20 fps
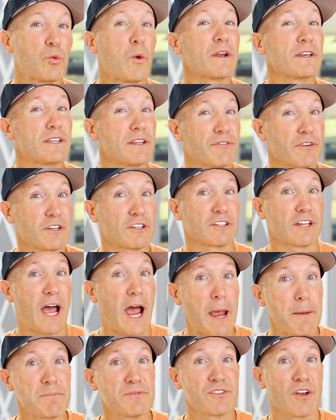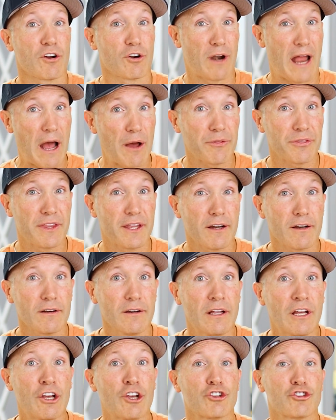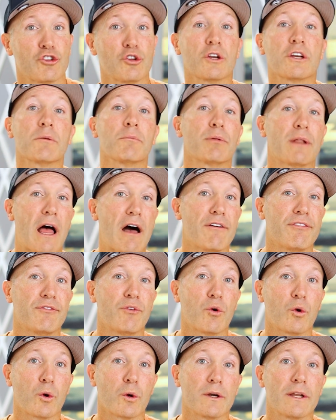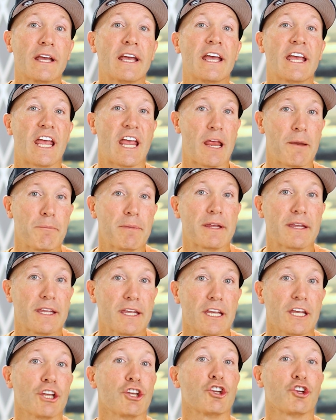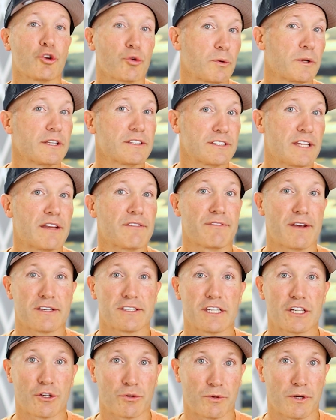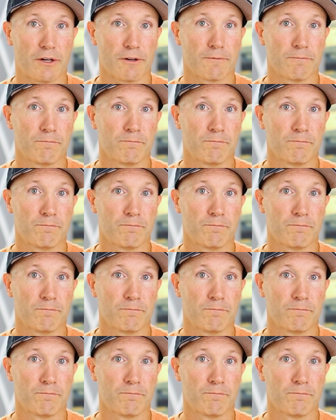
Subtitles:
what different types are out there so you can plow forward and begin your real estate investing career,